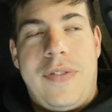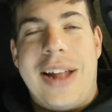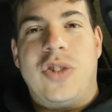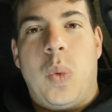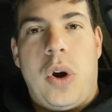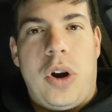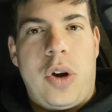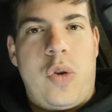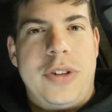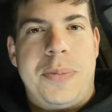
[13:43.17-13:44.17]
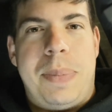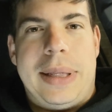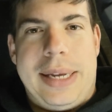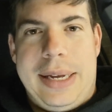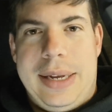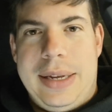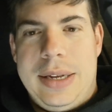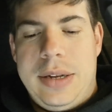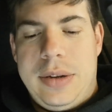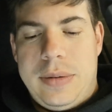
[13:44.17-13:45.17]
if that's a word, crisply,
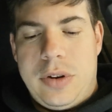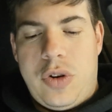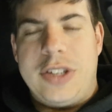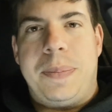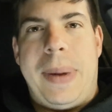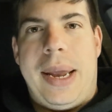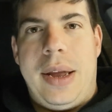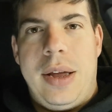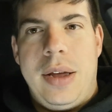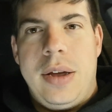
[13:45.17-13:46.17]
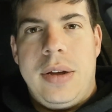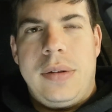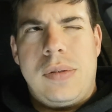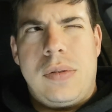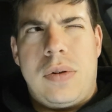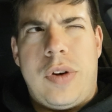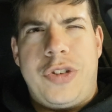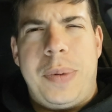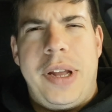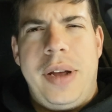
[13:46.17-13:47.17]
crispy,
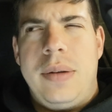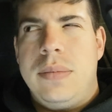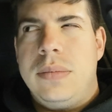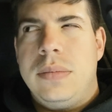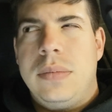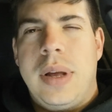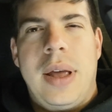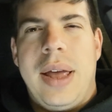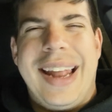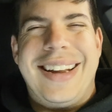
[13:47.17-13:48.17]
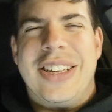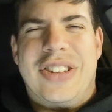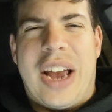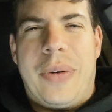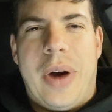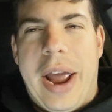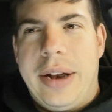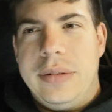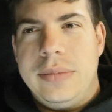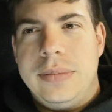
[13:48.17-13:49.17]
crisply. Doesn't sound right.